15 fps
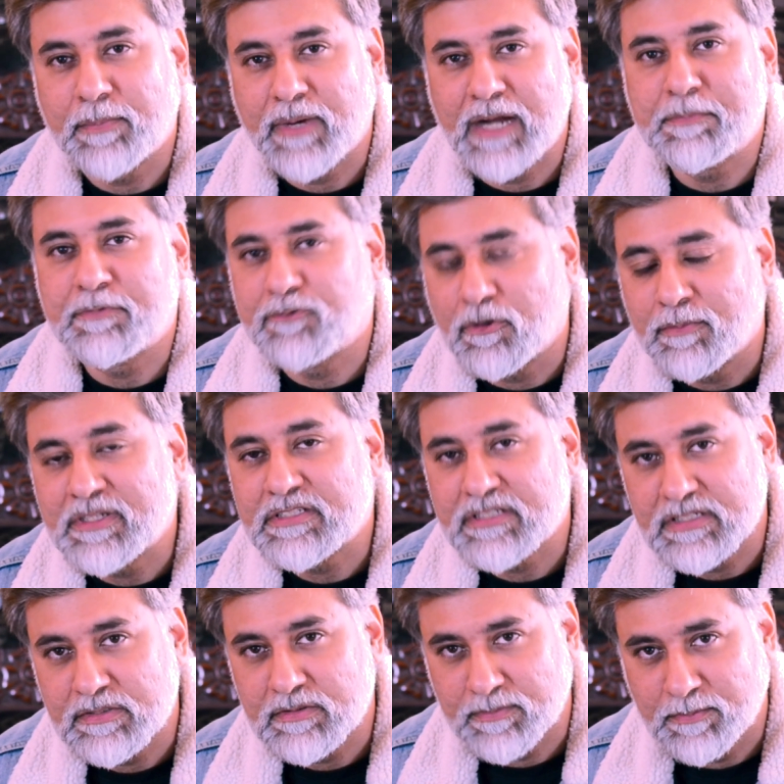bad
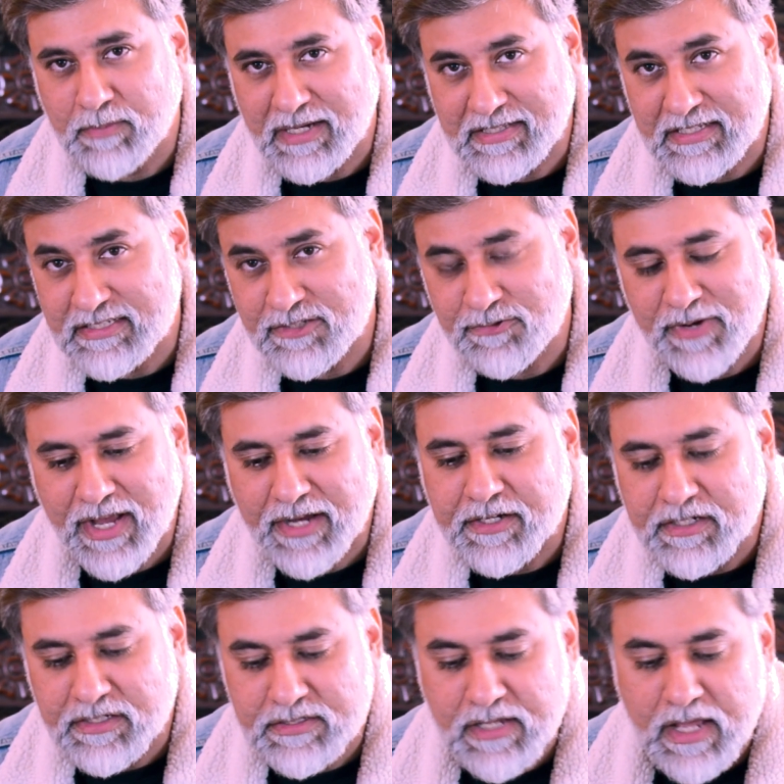performances by these three
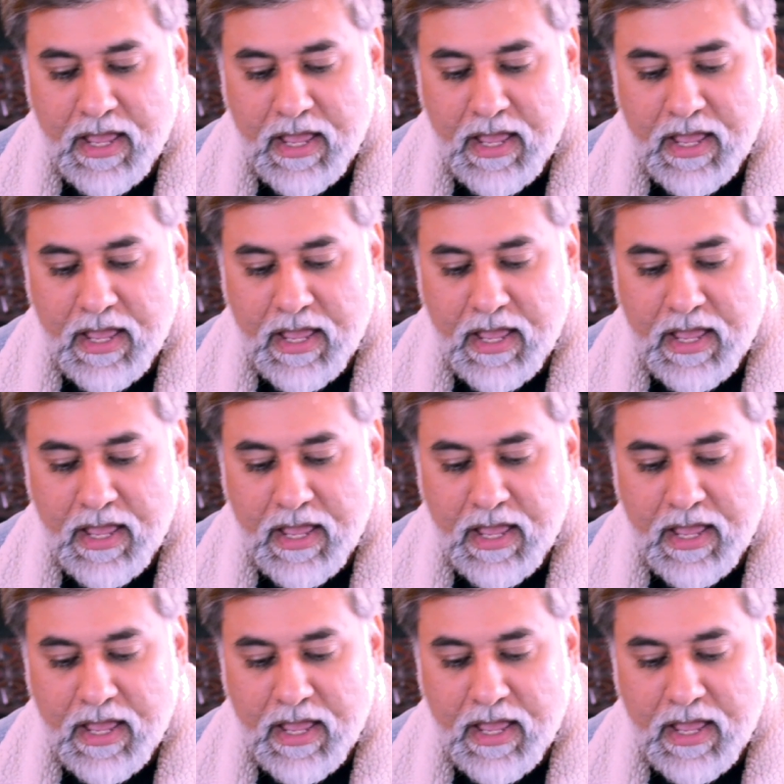actors.